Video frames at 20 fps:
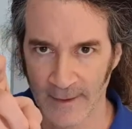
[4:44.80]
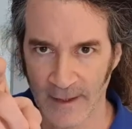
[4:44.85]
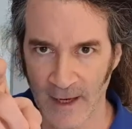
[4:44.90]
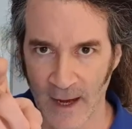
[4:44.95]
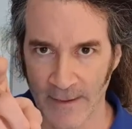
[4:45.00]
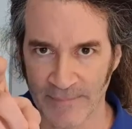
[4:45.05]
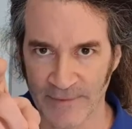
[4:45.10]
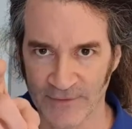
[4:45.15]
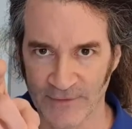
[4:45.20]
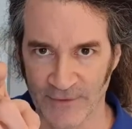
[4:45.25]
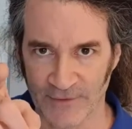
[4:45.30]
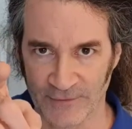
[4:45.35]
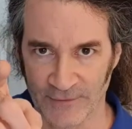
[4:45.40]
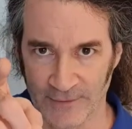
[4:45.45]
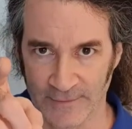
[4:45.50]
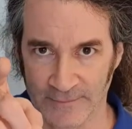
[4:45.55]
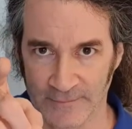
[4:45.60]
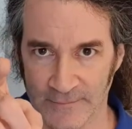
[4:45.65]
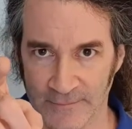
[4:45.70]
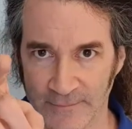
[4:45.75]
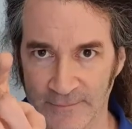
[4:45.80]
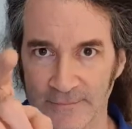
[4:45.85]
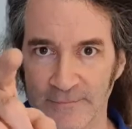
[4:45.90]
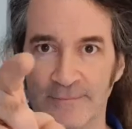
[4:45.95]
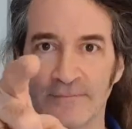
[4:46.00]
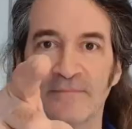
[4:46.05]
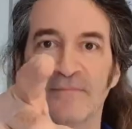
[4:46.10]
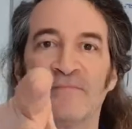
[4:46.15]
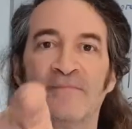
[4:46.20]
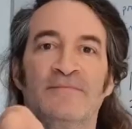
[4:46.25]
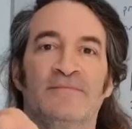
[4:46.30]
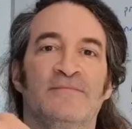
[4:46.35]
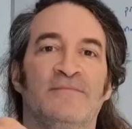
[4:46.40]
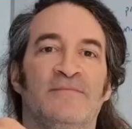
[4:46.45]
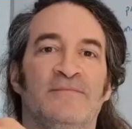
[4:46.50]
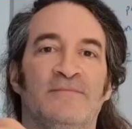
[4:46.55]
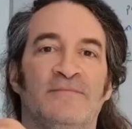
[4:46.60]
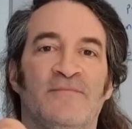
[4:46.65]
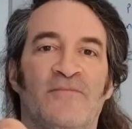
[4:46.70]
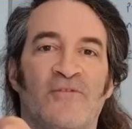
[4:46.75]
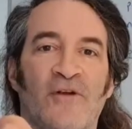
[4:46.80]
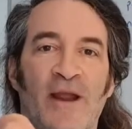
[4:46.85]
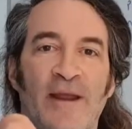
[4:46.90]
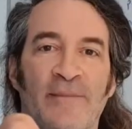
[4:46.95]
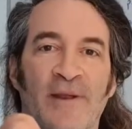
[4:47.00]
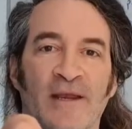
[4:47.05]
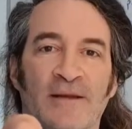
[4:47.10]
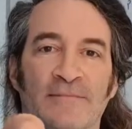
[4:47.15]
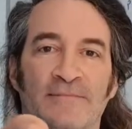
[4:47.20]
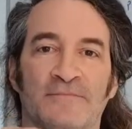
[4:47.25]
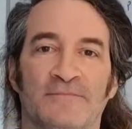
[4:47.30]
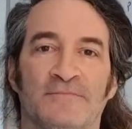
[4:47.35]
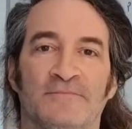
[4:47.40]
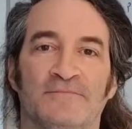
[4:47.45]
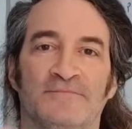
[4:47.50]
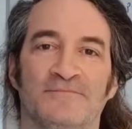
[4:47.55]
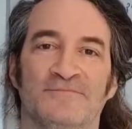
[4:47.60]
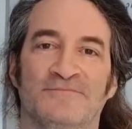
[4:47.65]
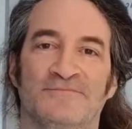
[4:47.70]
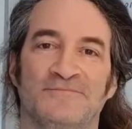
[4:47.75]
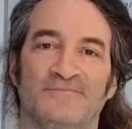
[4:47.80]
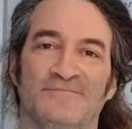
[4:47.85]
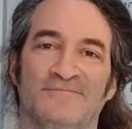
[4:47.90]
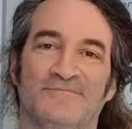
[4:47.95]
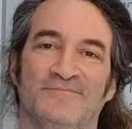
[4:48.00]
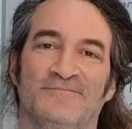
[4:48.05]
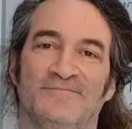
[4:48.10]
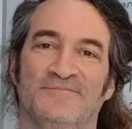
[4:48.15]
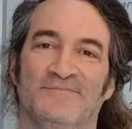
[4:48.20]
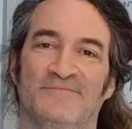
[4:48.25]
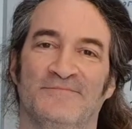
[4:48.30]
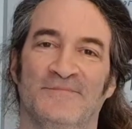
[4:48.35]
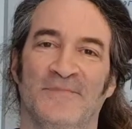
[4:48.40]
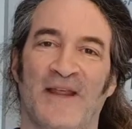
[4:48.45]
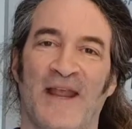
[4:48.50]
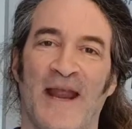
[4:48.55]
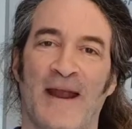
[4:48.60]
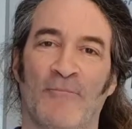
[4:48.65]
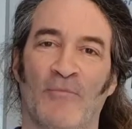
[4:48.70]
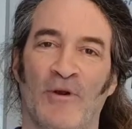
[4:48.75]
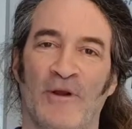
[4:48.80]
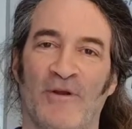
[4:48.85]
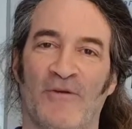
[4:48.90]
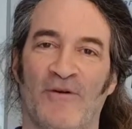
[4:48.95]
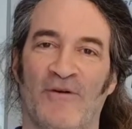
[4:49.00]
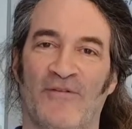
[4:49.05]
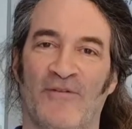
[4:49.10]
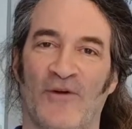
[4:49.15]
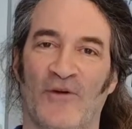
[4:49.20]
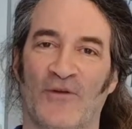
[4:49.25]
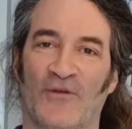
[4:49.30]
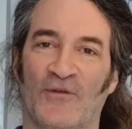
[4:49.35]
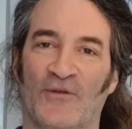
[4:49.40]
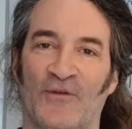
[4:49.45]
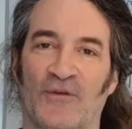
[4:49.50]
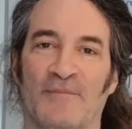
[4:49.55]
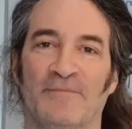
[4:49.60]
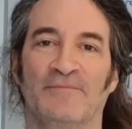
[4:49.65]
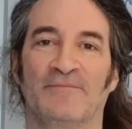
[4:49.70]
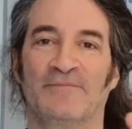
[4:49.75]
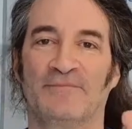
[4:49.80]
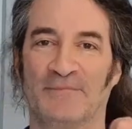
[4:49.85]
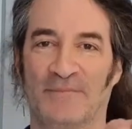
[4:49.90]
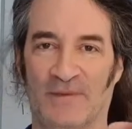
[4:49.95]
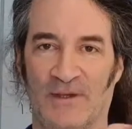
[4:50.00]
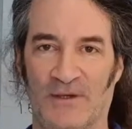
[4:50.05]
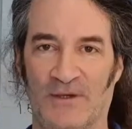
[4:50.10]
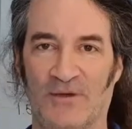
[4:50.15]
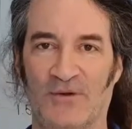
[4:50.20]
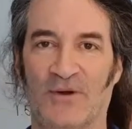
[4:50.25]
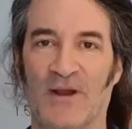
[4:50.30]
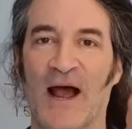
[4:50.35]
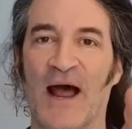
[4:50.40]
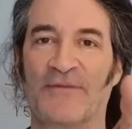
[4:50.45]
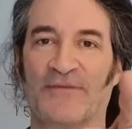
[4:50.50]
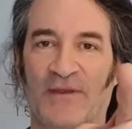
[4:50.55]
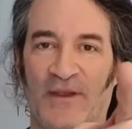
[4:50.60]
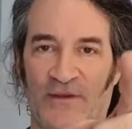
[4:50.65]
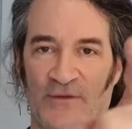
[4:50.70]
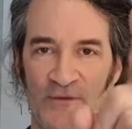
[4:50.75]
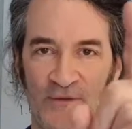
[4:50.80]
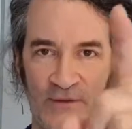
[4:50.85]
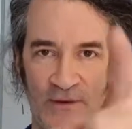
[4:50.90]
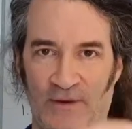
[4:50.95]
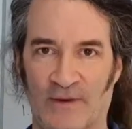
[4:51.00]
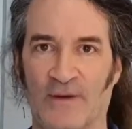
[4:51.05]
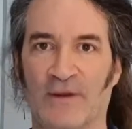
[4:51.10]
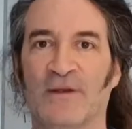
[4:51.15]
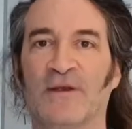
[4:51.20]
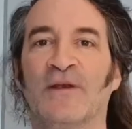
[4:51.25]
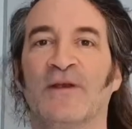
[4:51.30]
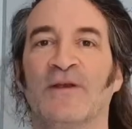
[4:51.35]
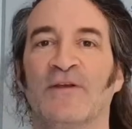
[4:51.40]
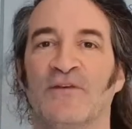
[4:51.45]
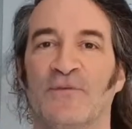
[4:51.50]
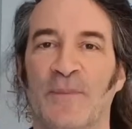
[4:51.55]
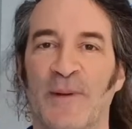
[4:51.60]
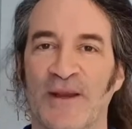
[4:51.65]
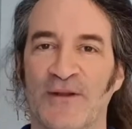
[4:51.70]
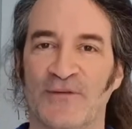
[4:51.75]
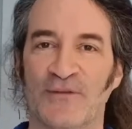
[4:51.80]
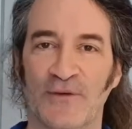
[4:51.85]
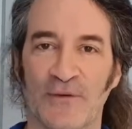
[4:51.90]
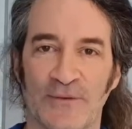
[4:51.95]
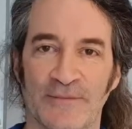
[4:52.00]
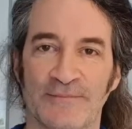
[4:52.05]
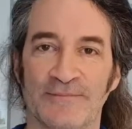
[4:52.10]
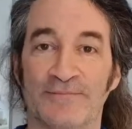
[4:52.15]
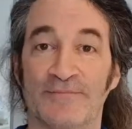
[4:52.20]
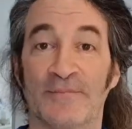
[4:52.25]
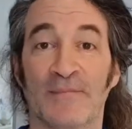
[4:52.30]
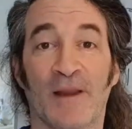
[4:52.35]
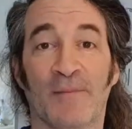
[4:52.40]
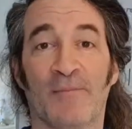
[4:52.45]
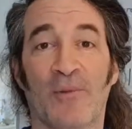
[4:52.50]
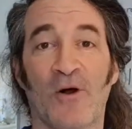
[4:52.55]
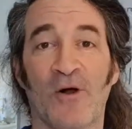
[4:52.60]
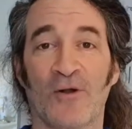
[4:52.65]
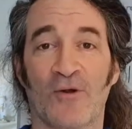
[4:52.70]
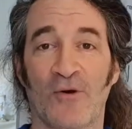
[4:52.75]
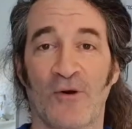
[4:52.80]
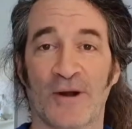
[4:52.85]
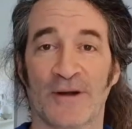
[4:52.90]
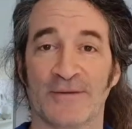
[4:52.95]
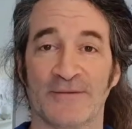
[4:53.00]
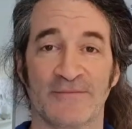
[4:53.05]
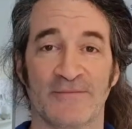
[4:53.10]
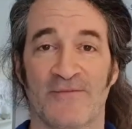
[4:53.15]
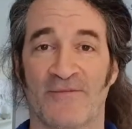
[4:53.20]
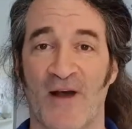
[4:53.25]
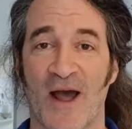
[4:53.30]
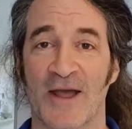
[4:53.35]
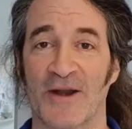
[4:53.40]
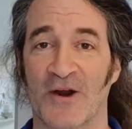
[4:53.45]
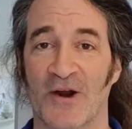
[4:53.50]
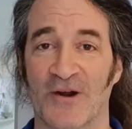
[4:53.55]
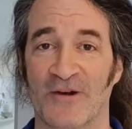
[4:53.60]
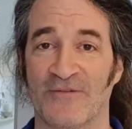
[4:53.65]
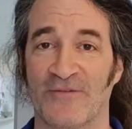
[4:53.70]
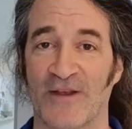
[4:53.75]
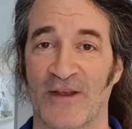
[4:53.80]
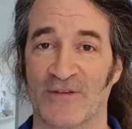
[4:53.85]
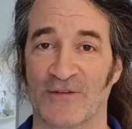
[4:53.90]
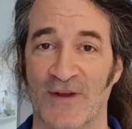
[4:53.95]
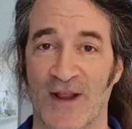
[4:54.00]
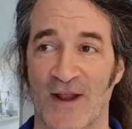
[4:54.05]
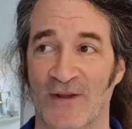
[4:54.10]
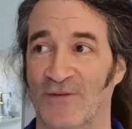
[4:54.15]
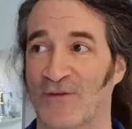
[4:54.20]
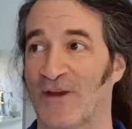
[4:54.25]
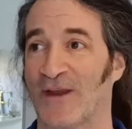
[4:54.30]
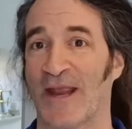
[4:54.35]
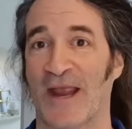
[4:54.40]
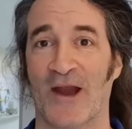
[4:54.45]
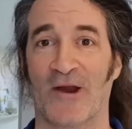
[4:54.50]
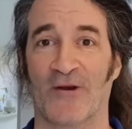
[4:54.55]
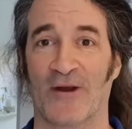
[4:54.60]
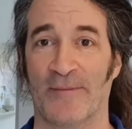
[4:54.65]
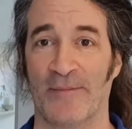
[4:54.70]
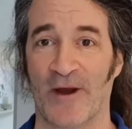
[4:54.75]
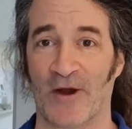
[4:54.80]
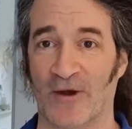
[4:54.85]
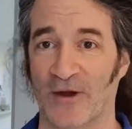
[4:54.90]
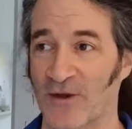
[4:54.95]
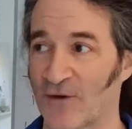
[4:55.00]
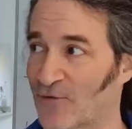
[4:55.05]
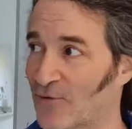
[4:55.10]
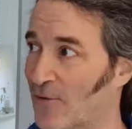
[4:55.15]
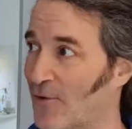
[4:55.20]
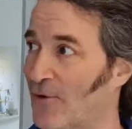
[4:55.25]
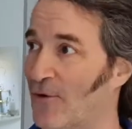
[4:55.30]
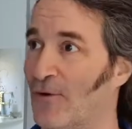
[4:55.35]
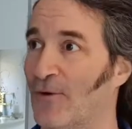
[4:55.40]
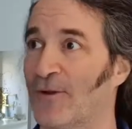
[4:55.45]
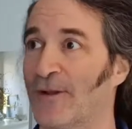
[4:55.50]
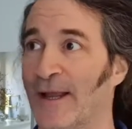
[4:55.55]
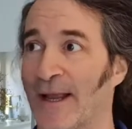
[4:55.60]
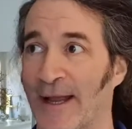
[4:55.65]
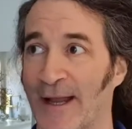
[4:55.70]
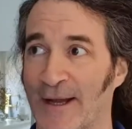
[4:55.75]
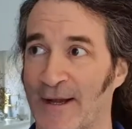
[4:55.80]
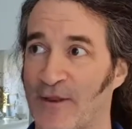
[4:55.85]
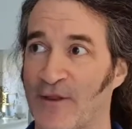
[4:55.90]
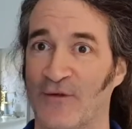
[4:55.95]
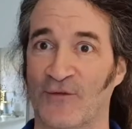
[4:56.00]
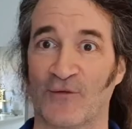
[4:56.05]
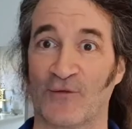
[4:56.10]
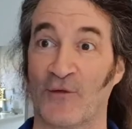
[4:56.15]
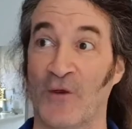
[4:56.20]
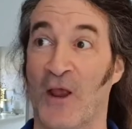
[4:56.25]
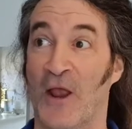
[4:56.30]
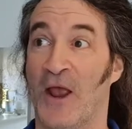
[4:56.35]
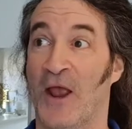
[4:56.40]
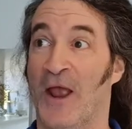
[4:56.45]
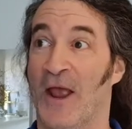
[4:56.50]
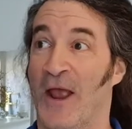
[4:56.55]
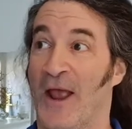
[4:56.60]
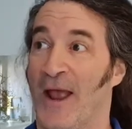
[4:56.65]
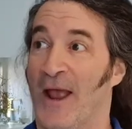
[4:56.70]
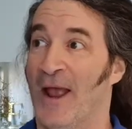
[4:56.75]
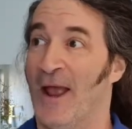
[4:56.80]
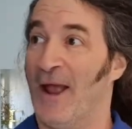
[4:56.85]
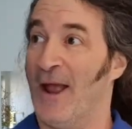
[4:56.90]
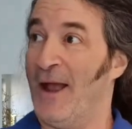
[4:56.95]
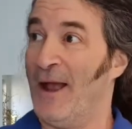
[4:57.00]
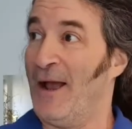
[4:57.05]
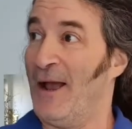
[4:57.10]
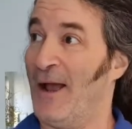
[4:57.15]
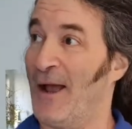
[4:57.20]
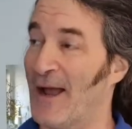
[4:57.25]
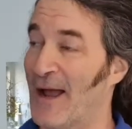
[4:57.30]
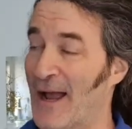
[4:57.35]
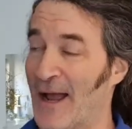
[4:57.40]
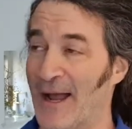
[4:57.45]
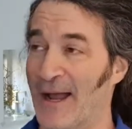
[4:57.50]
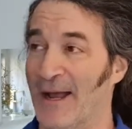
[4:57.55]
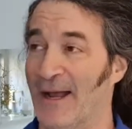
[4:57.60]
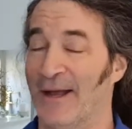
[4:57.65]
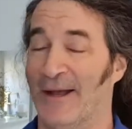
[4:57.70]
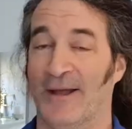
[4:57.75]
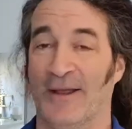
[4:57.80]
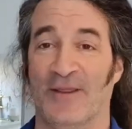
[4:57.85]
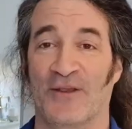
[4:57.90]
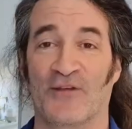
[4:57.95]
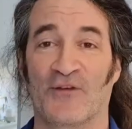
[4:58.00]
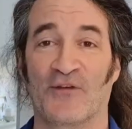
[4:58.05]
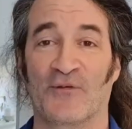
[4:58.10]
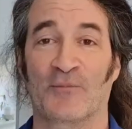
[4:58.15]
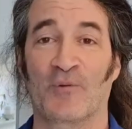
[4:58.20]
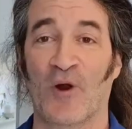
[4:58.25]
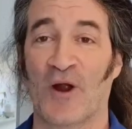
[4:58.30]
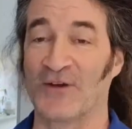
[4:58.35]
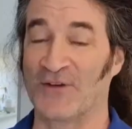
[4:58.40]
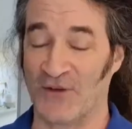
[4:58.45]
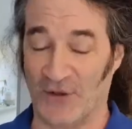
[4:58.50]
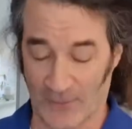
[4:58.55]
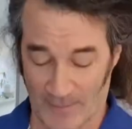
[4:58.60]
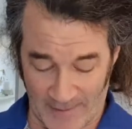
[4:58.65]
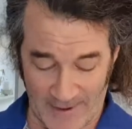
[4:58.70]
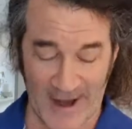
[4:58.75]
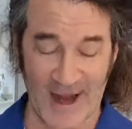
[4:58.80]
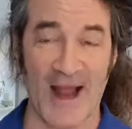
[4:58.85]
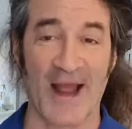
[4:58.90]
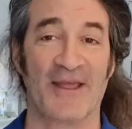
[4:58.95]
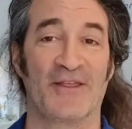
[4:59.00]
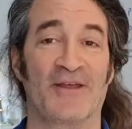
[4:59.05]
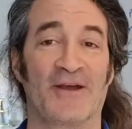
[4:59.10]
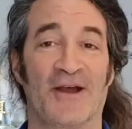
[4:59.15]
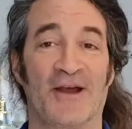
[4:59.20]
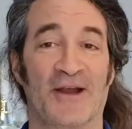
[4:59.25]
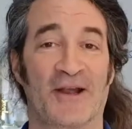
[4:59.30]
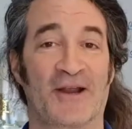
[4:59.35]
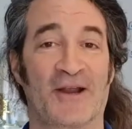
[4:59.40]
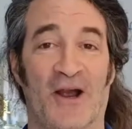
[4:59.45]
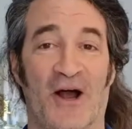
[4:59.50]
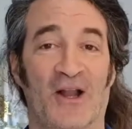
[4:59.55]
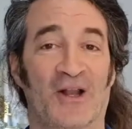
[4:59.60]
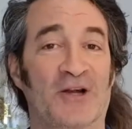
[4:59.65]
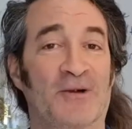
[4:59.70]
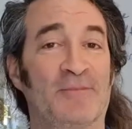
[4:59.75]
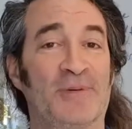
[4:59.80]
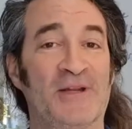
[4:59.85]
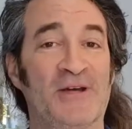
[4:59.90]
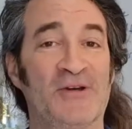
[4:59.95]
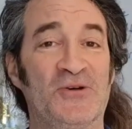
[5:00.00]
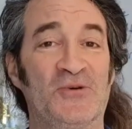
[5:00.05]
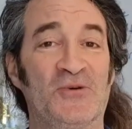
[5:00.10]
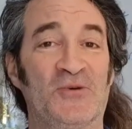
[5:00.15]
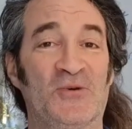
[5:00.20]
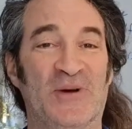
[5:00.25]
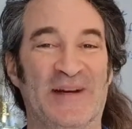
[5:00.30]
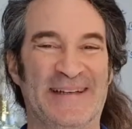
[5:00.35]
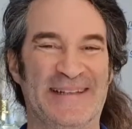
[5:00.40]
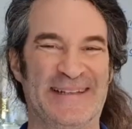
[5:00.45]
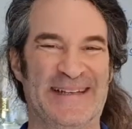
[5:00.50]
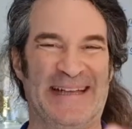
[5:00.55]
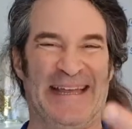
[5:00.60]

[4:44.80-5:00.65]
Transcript: Composition. Framing. Camera universe, you got this. Speak soon. Paul Gordon, Fine Art of Face Dancing, Harry American Troll, and this is brought to you by the color blue.